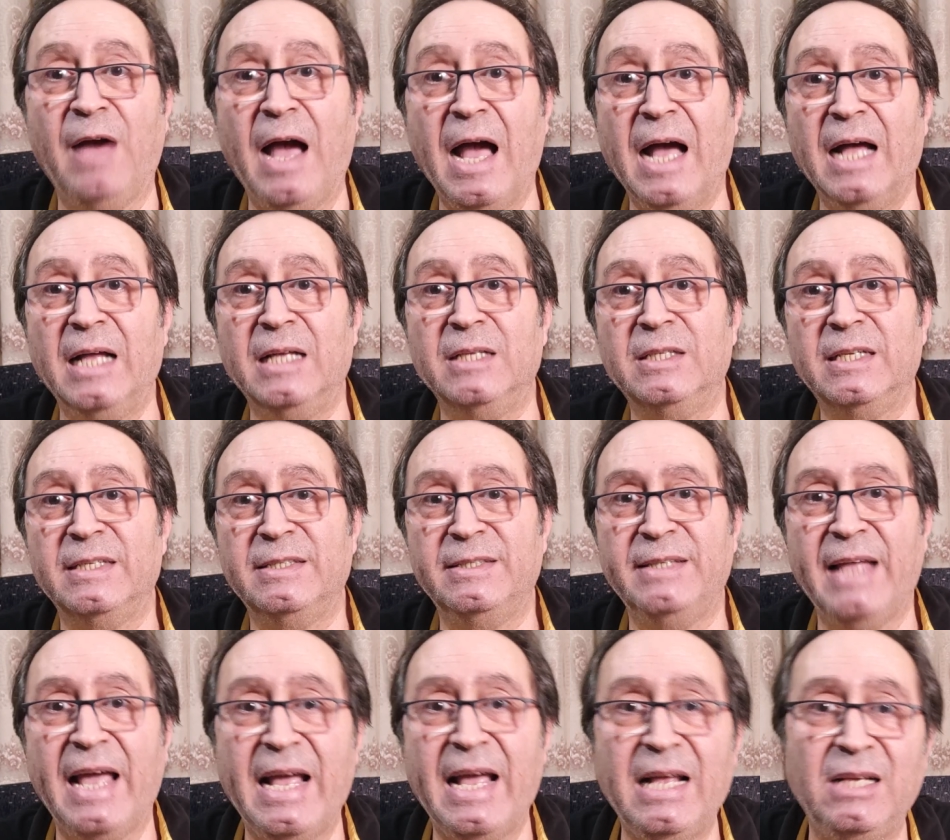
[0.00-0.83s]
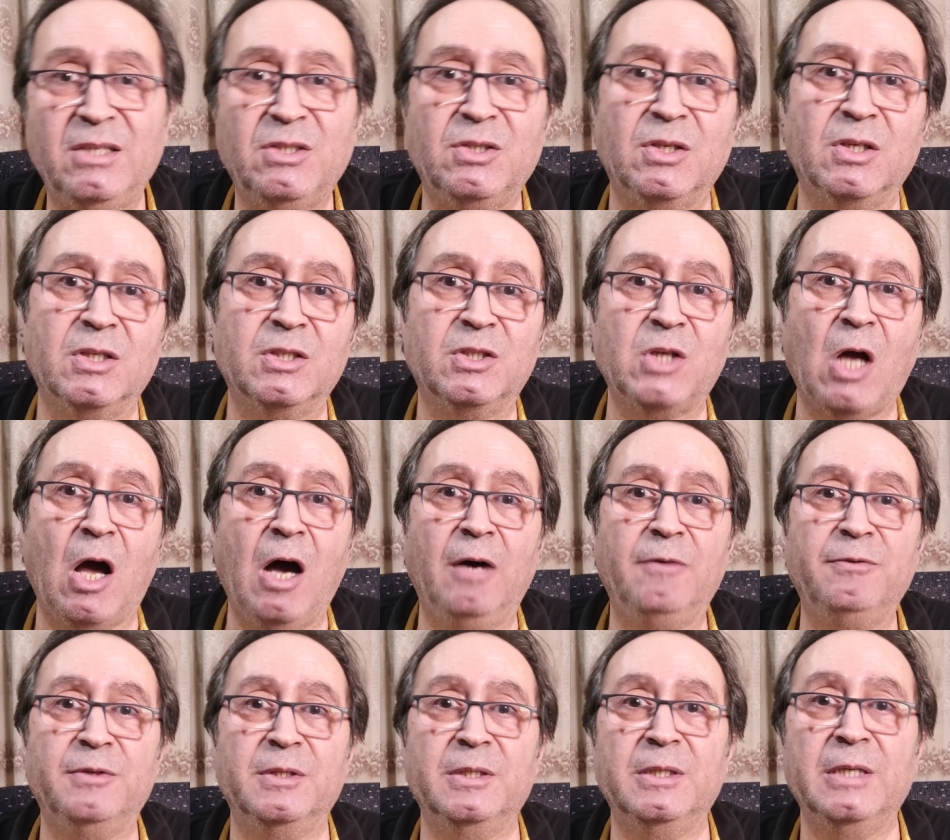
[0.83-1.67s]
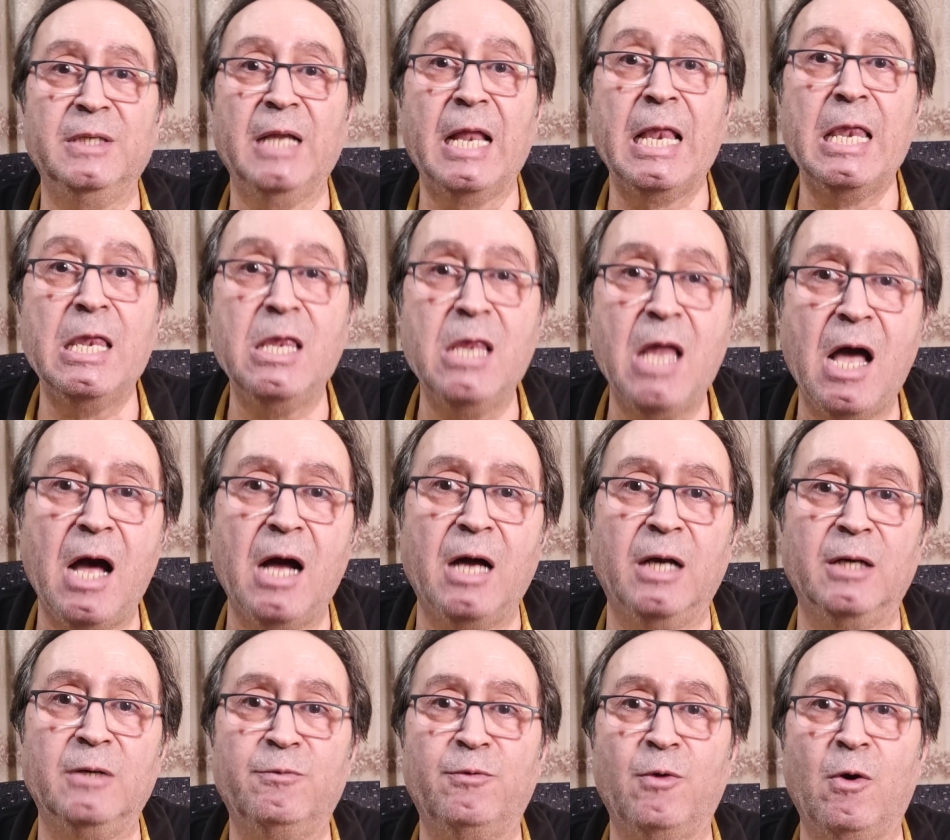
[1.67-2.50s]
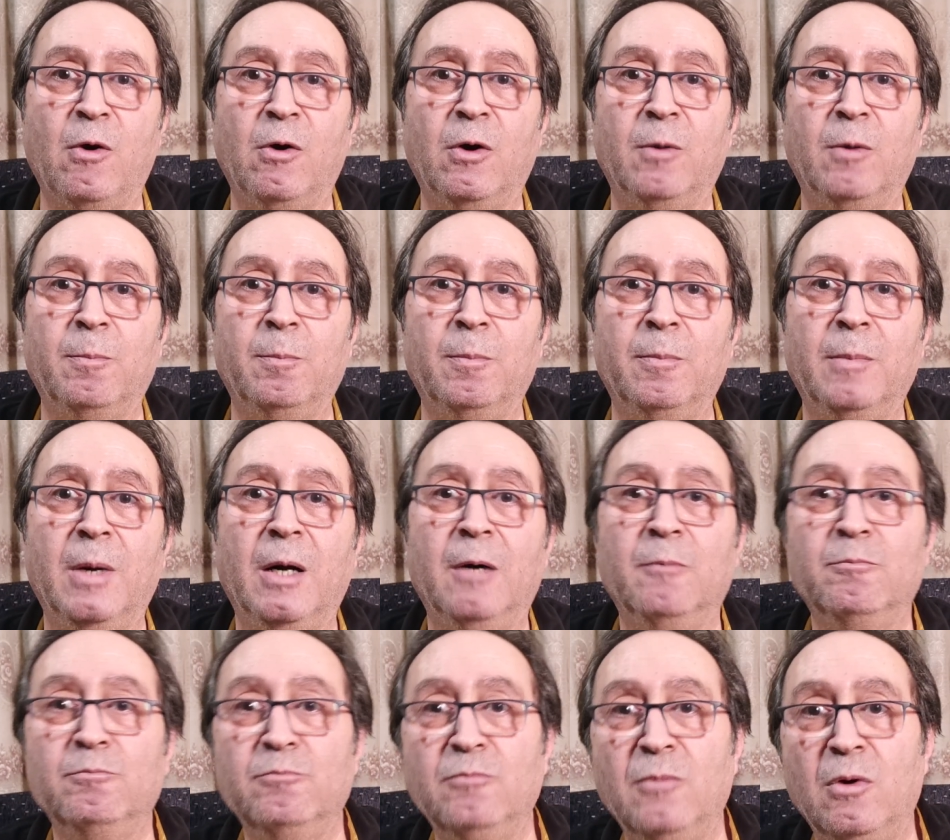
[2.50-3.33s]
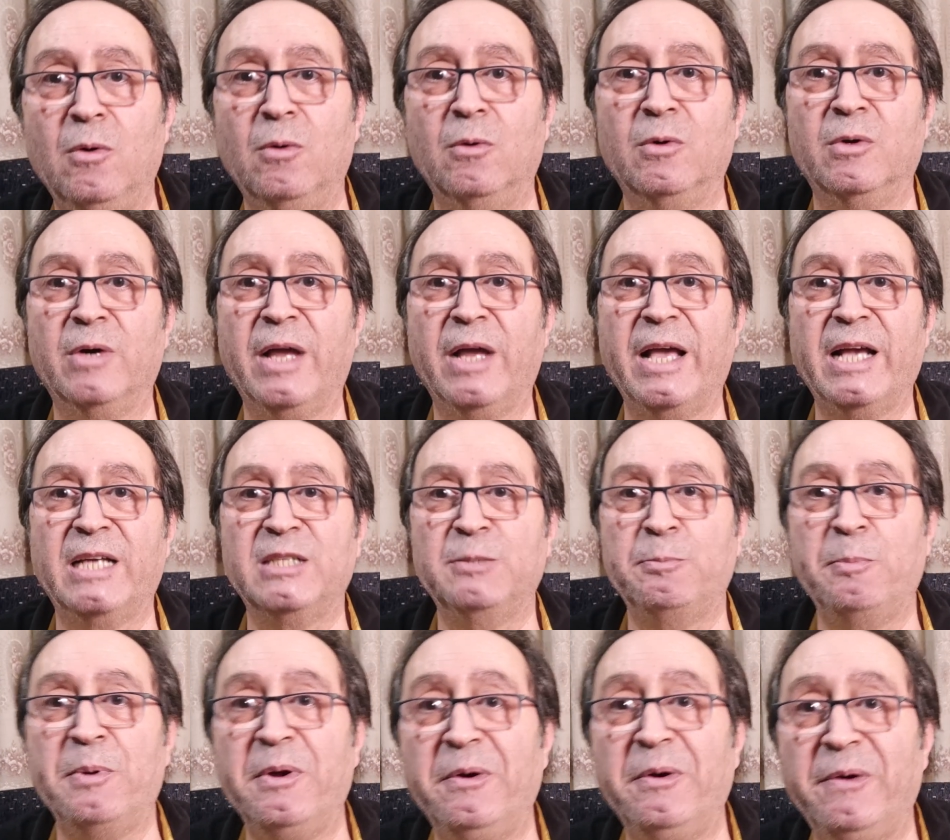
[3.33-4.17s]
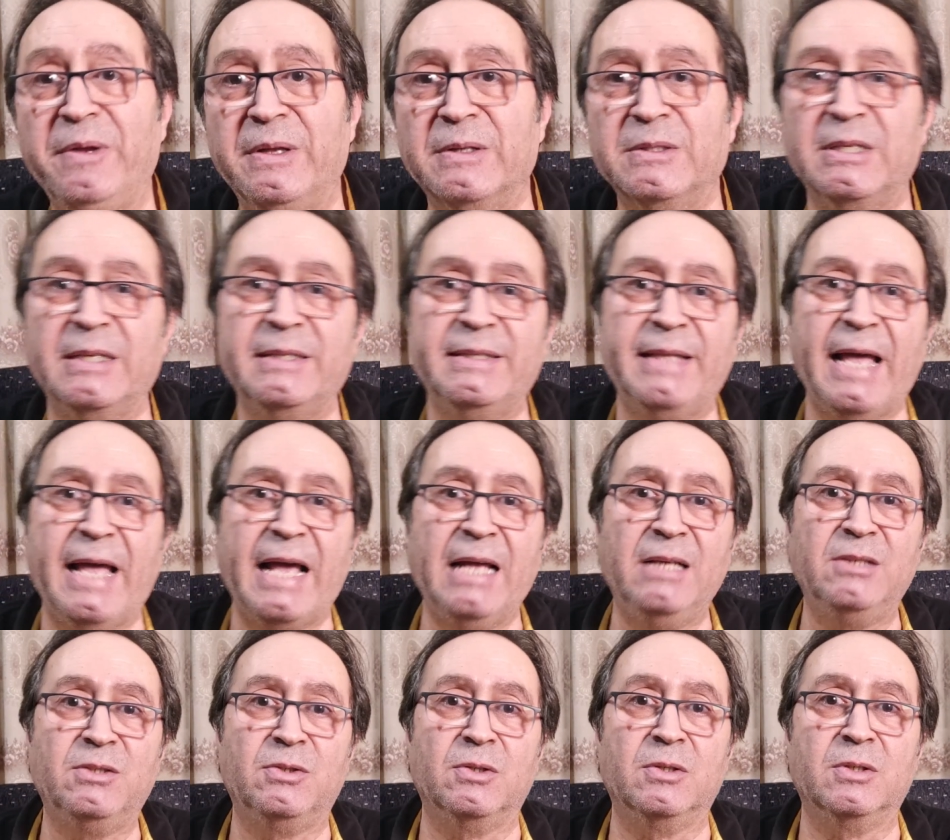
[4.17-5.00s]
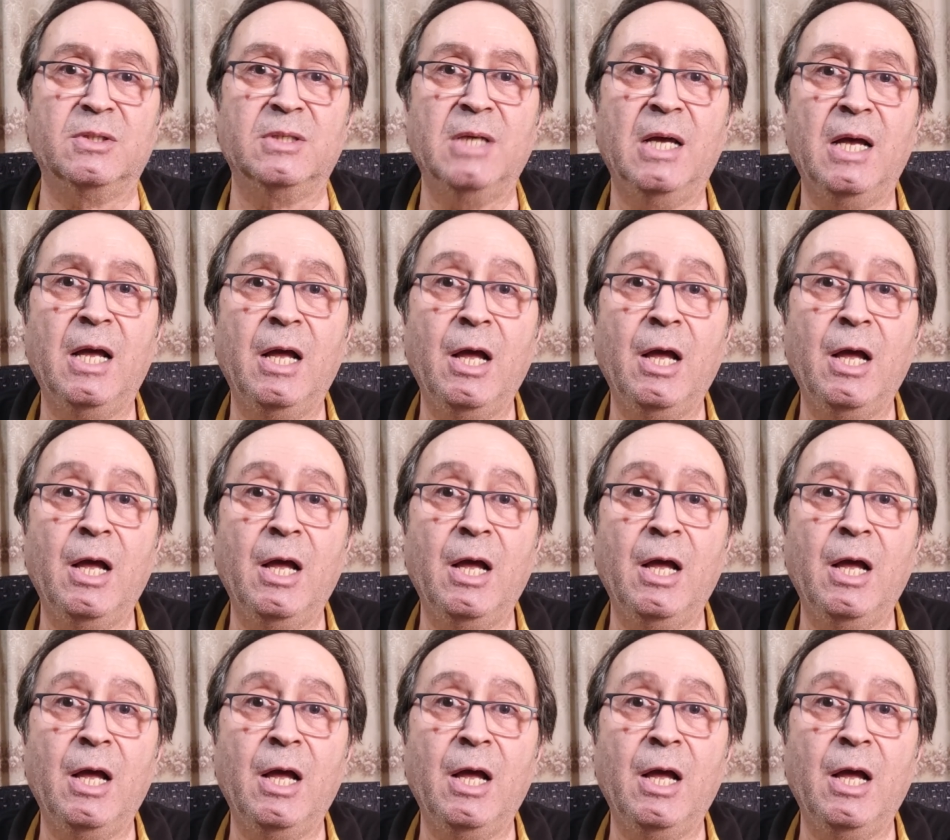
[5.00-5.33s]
and dancers often learn from more experienced dancers